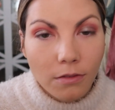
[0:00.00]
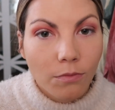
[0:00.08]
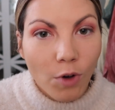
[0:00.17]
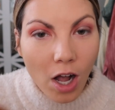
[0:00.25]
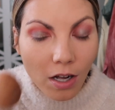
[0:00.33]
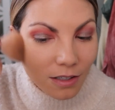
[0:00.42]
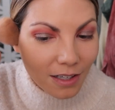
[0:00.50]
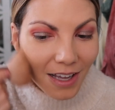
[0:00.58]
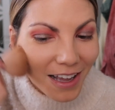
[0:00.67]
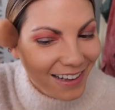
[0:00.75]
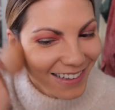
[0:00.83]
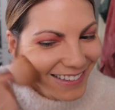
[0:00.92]
wrong.
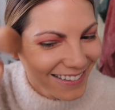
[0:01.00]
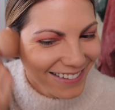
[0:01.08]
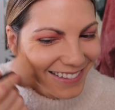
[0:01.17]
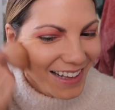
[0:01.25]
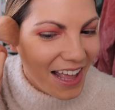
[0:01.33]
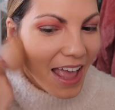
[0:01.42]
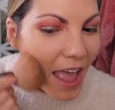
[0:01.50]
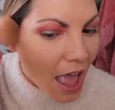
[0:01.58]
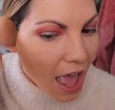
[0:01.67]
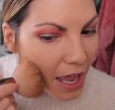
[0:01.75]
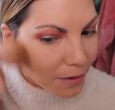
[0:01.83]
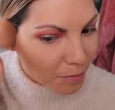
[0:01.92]

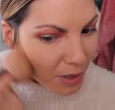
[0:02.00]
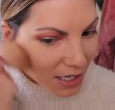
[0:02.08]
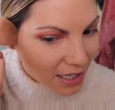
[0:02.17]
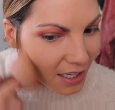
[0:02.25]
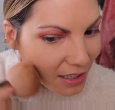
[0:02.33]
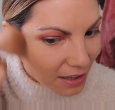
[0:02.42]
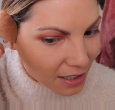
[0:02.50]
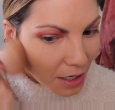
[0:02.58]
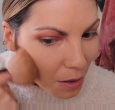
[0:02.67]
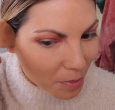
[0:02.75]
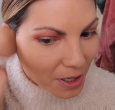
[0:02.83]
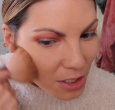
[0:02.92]
And being a
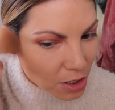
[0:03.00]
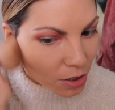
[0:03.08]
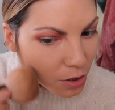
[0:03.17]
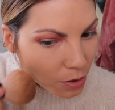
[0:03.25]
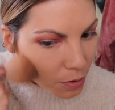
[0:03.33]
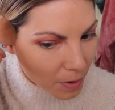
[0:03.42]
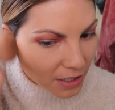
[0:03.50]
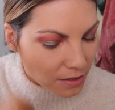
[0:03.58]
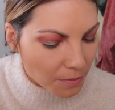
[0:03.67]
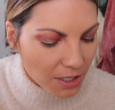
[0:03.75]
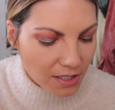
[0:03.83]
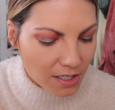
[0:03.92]
little bit too
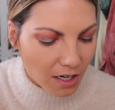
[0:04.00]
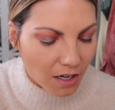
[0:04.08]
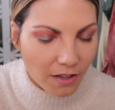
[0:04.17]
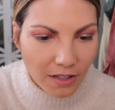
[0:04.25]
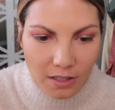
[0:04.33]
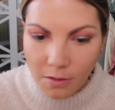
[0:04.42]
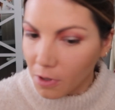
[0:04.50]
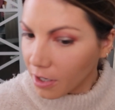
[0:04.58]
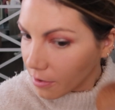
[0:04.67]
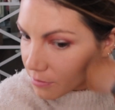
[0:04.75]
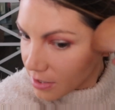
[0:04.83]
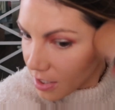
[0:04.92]
pessimistic on this one.
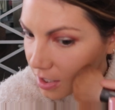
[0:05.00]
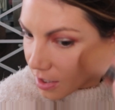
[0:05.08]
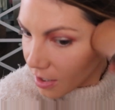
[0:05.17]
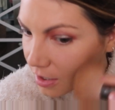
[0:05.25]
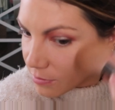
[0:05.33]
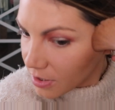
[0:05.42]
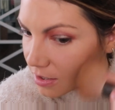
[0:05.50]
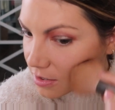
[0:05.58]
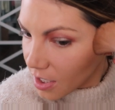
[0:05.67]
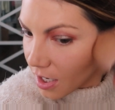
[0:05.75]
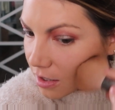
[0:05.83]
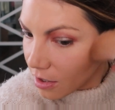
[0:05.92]
I was thinking that it was going
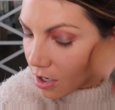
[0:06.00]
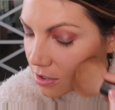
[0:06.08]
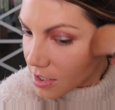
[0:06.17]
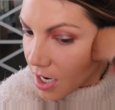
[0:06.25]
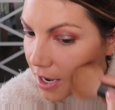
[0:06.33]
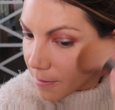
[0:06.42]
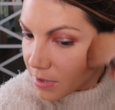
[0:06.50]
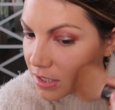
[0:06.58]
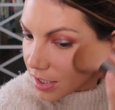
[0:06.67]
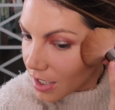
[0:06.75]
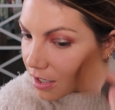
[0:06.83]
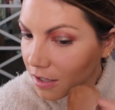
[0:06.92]
to take a long time
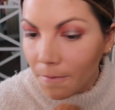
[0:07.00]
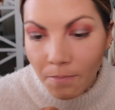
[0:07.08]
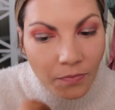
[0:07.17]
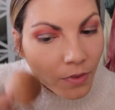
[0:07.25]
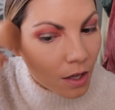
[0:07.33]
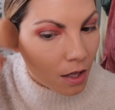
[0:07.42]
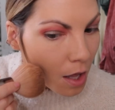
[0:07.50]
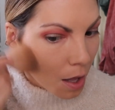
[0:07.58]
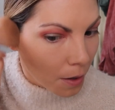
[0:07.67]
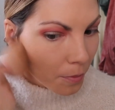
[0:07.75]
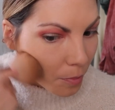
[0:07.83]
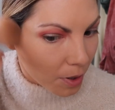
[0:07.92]
still,
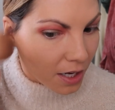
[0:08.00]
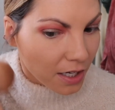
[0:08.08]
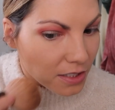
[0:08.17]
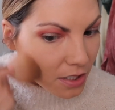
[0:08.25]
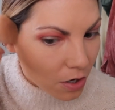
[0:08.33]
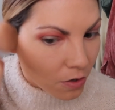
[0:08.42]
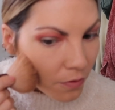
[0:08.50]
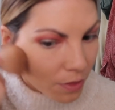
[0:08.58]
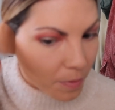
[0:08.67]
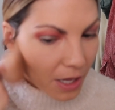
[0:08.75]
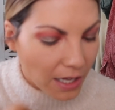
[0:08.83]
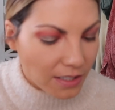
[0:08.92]
but over
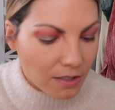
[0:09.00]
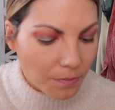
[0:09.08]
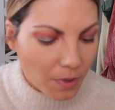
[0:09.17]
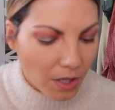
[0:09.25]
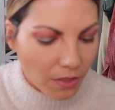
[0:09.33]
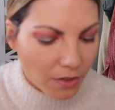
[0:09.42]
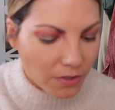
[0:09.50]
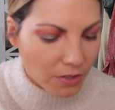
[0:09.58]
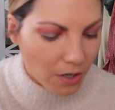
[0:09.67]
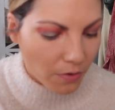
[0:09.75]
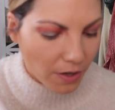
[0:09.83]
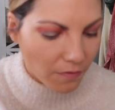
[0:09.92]
the past month or
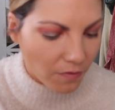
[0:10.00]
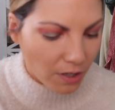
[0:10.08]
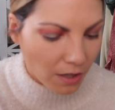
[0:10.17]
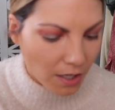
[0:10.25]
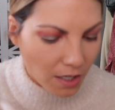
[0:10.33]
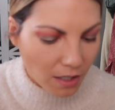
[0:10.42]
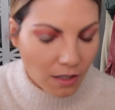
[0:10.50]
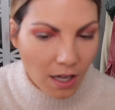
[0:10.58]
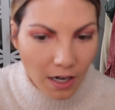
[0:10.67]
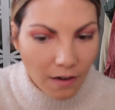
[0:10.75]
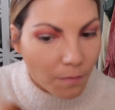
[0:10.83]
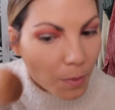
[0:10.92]
so I feel like a
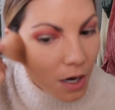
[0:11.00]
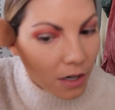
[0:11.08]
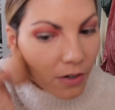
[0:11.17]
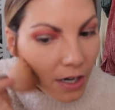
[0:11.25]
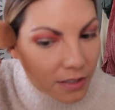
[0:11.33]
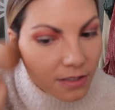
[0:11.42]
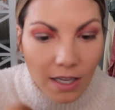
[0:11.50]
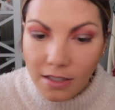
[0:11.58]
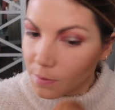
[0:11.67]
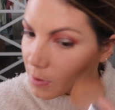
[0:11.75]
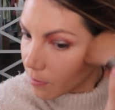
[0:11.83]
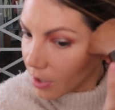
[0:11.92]
lot of progress
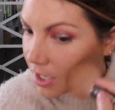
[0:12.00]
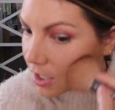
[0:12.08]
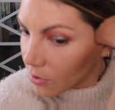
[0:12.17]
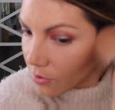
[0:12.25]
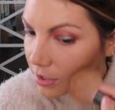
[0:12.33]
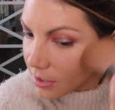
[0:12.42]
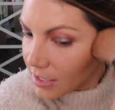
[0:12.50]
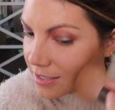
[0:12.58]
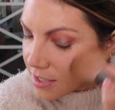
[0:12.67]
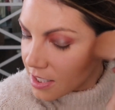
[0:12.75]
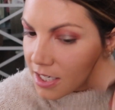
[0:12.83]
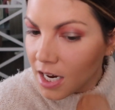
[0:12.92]
has been made, or at
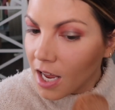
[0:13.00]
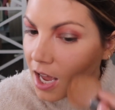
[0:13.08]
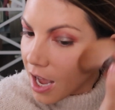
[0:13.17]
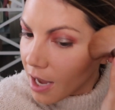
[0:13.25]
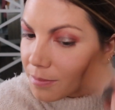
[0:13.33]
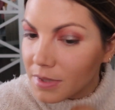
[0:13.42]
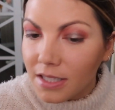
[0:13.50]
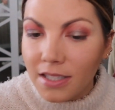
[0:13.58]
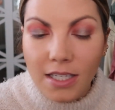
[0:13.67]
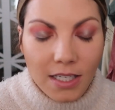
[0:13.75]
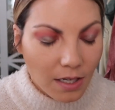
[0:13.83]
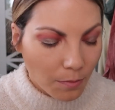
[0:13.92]
least I'm
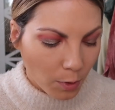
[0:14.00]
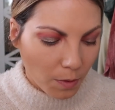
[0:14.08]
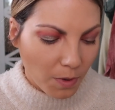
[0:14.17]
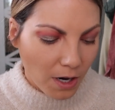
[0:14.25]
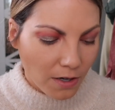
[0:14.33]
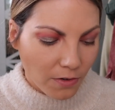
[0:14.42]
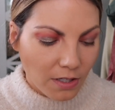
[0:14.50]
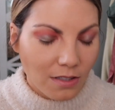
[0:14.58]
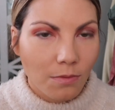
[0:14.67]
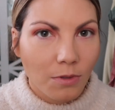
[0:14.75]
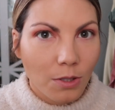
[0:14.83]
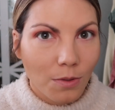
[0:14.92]
seeing more
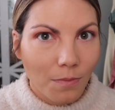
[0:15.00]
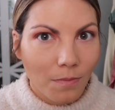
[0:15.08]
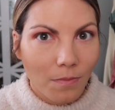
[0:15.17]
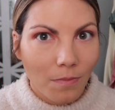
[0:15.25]
progress, which